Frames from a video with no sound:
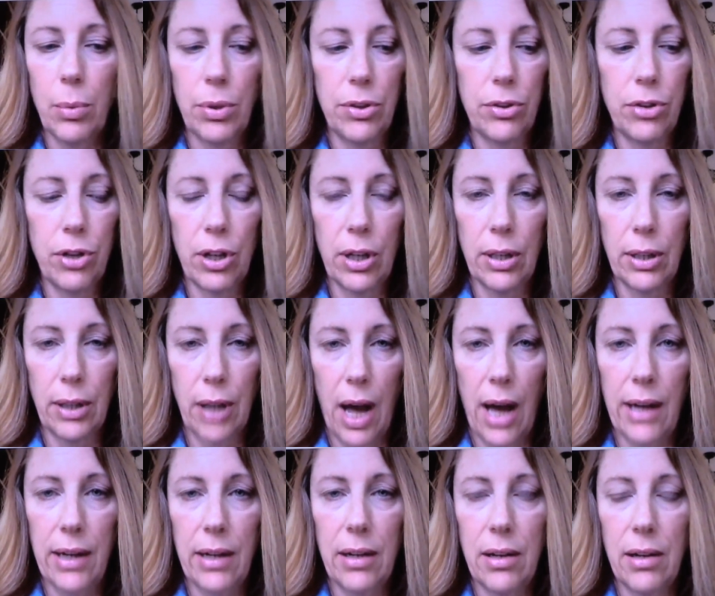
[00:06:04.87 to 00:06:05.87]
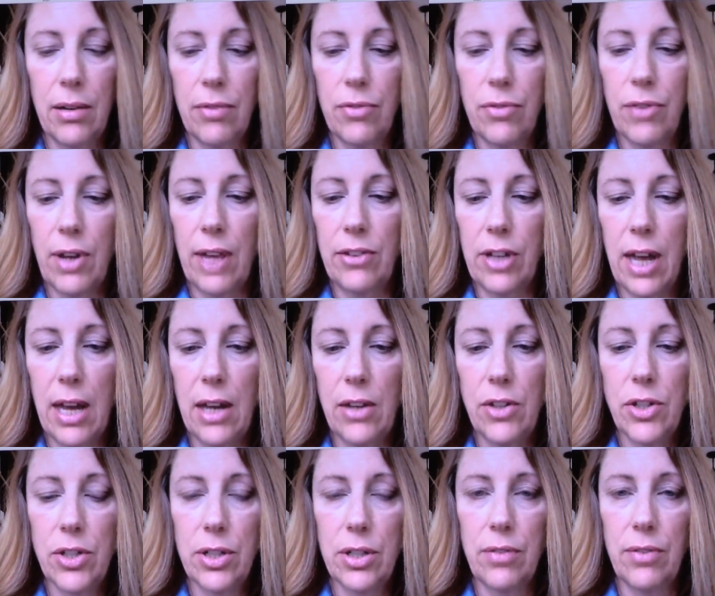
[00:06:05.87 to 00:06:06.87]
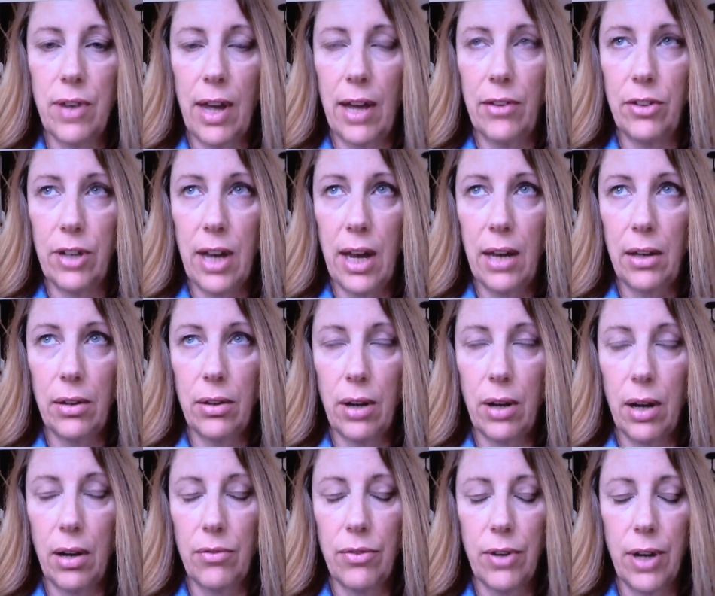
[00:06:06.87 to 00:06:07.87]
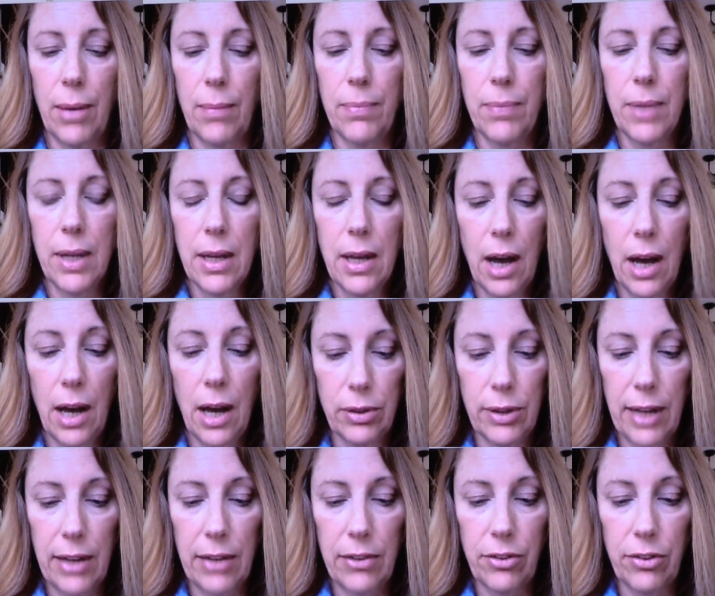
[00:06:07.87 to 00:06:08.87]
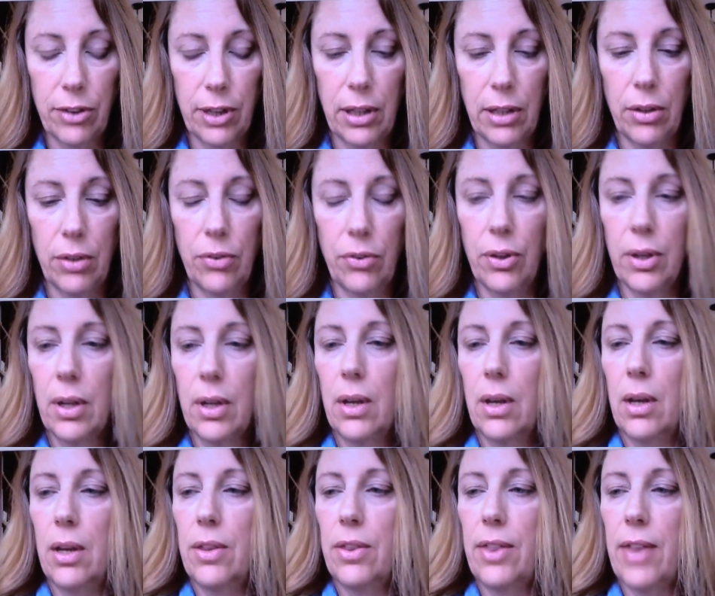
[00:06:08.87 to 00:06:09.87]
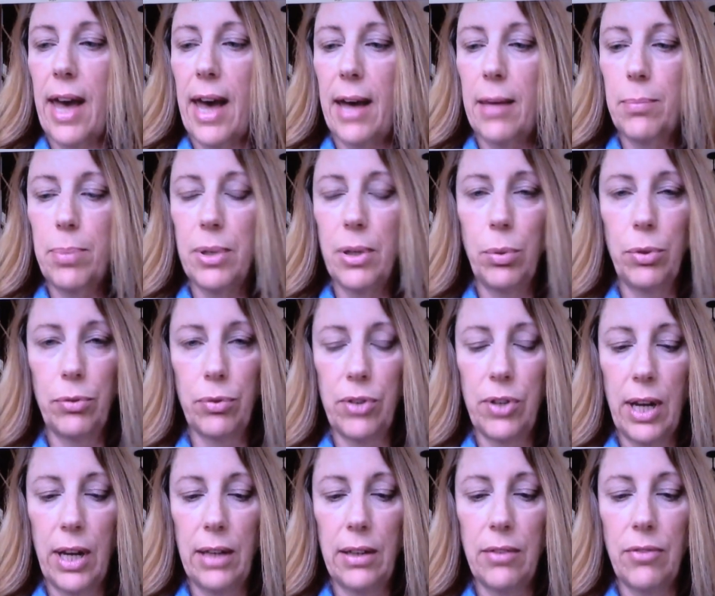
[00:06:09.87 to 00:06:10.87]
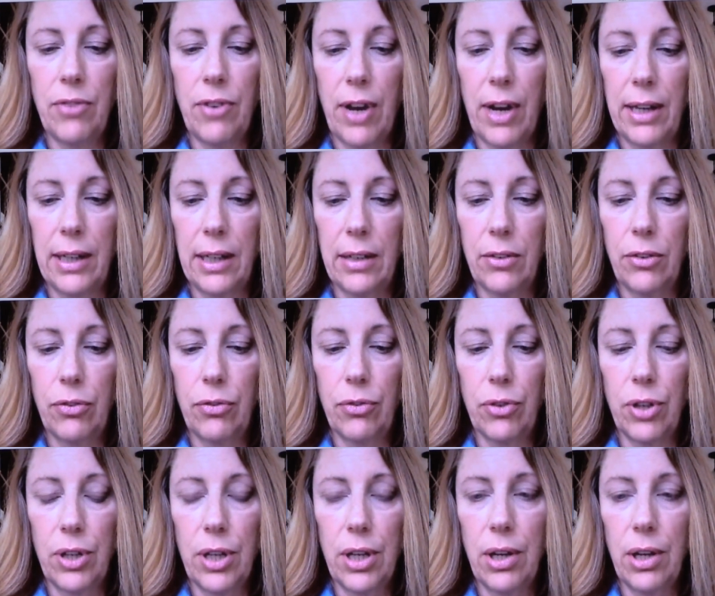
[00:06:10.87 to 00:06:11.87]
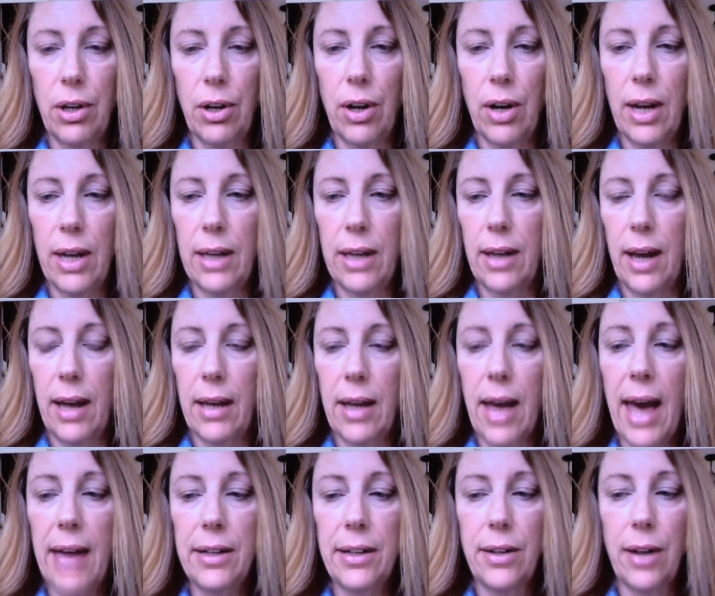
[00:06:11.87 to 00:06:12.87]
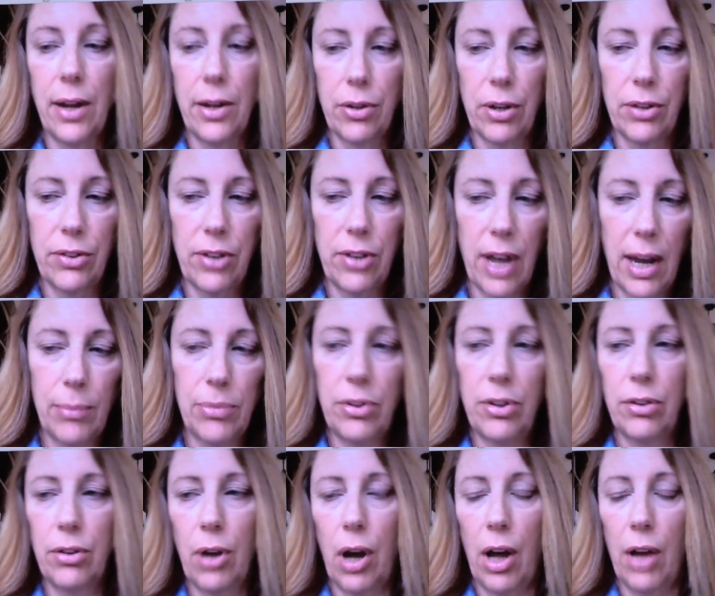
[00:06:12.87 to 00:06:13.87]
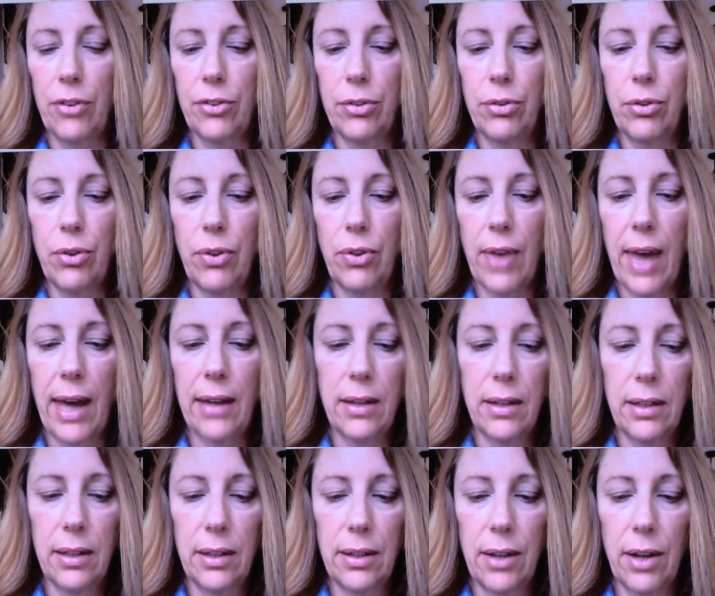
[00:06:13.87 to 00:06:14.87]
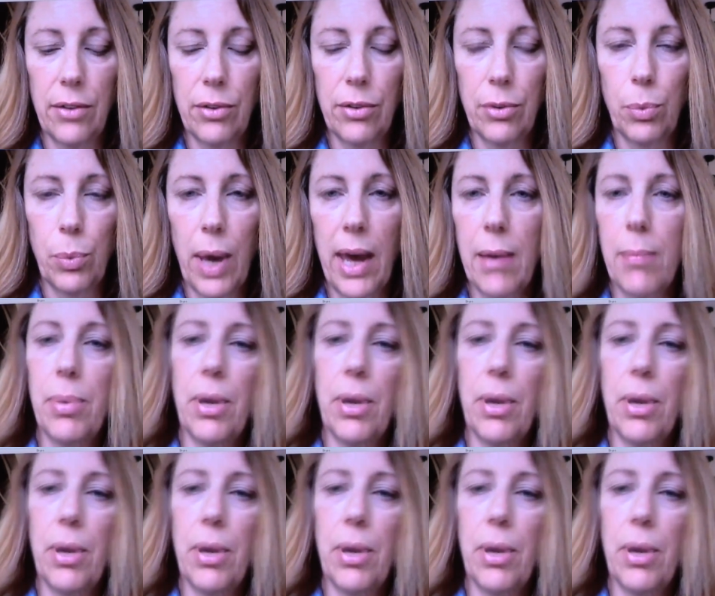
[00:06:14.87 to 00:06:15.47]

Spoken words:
It took a lot of education of other legislators. That bill was retained in finance for a year, and I had another attempt to also do that in another way.